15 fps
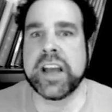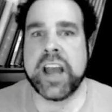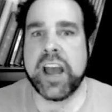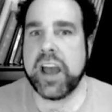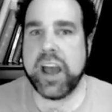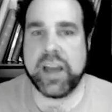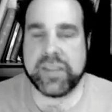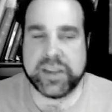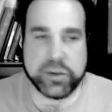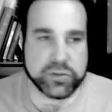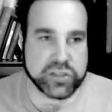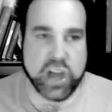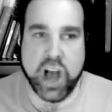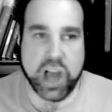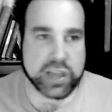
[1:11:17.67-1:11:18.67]
Uh, they don't
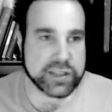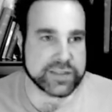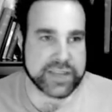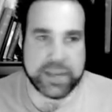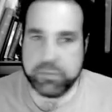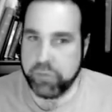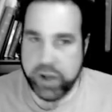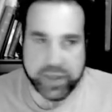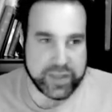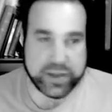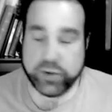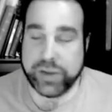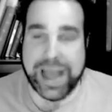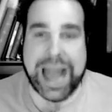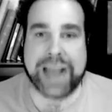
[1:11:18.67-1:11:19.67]
talk the same way and they
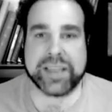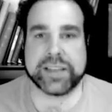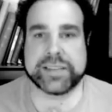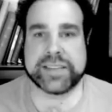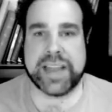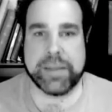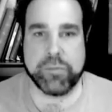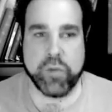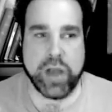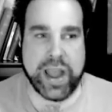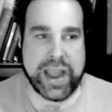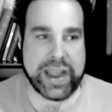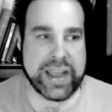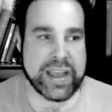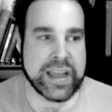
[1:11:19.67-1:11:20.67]
don't act the same
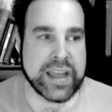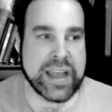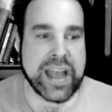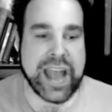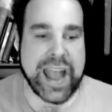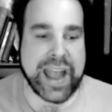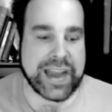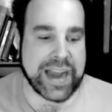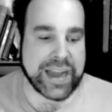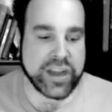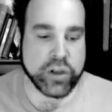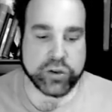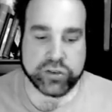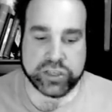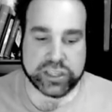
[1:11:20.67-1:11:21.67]
way. And I
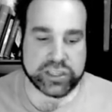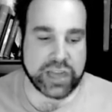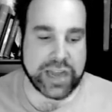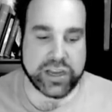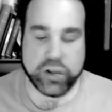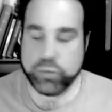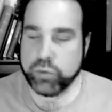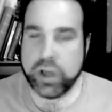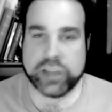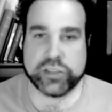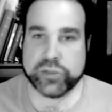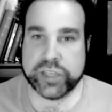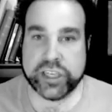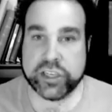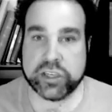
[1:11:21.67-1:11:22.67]
know I know Rod
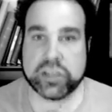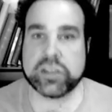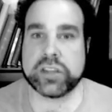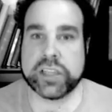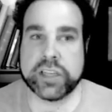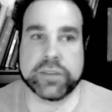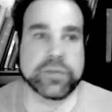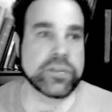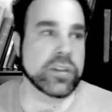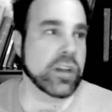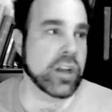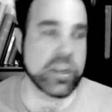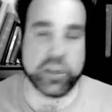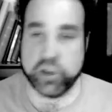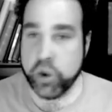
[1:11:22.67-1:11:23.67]
Dreher lived
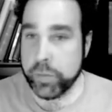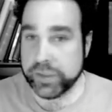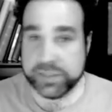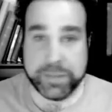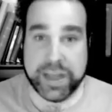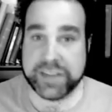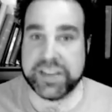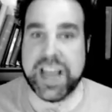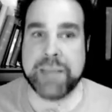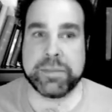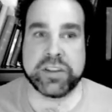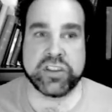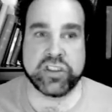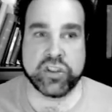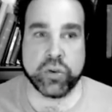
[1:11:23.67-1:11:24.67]
an enormous amount of time
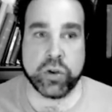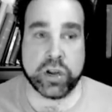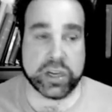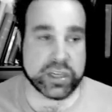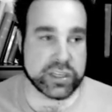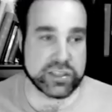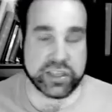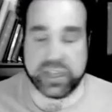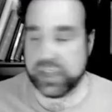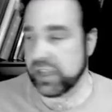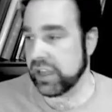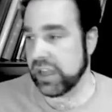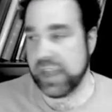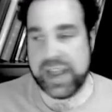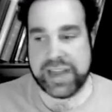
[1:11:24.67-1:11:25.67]
in New York,
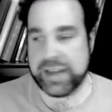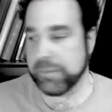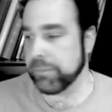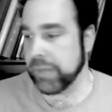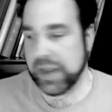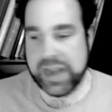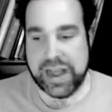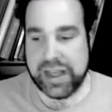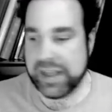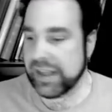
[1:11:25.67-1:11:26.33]
uh, and but